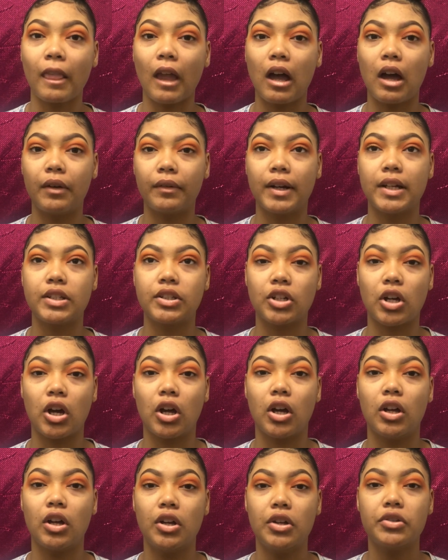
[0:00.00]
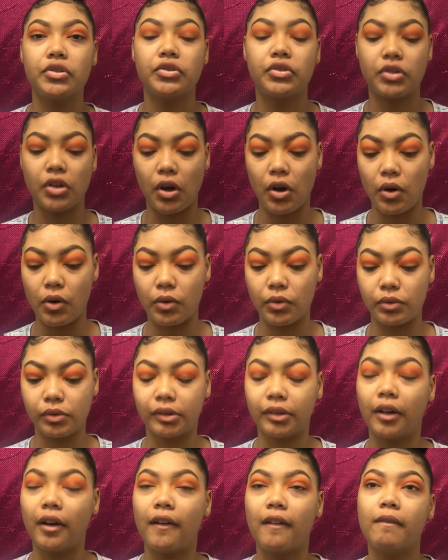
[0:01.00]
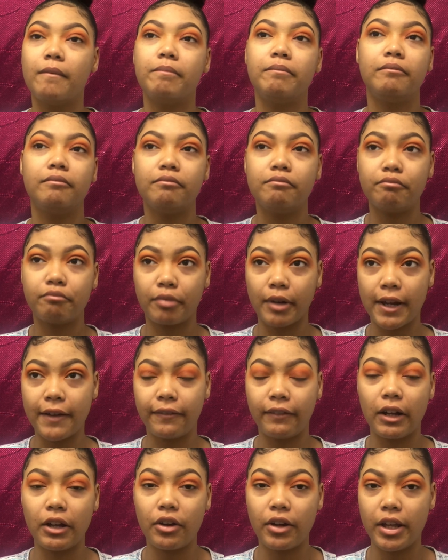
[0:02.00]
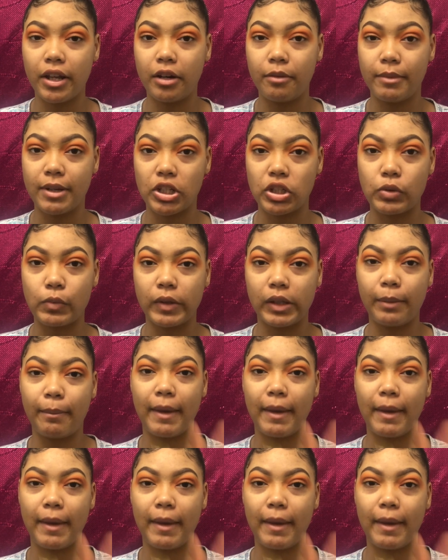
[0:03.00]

All right, y'all. So, brief little intermission with the